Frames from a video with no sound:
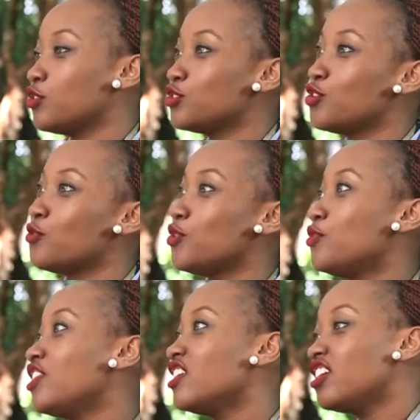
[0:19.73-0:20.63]
Because, you know, when you
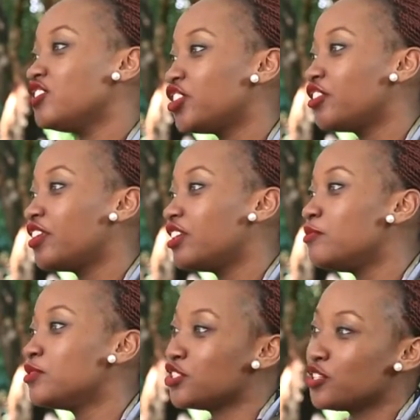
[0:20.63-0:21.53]
hear Nigerian
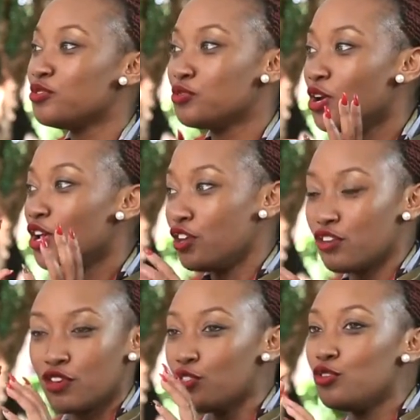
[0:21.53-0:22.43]
music,
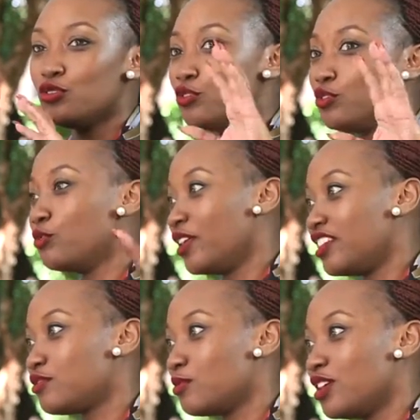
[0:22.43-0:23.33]
even though you don't know whether
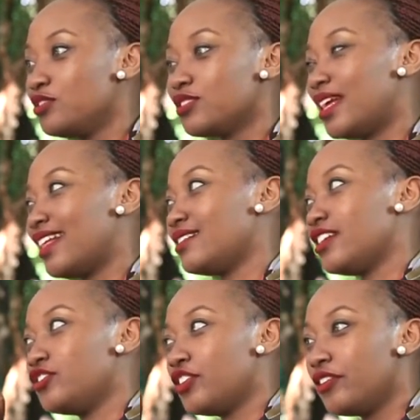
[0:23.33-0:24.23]
it's from, you're just like, that's
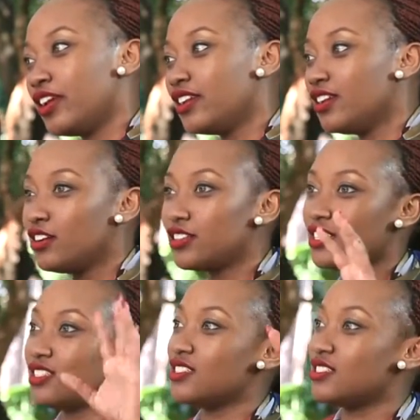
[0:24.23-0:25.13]
Nigeria. Or
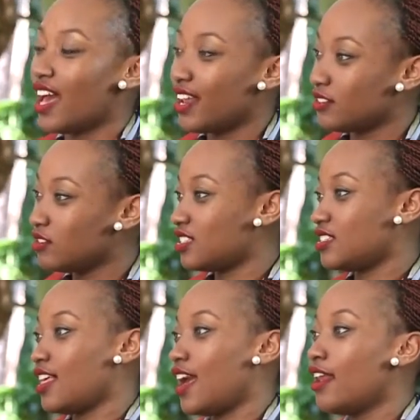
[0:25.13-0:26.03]
this is that. And this
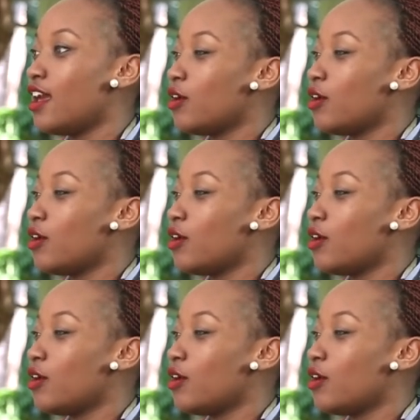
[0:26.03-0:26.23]
is that.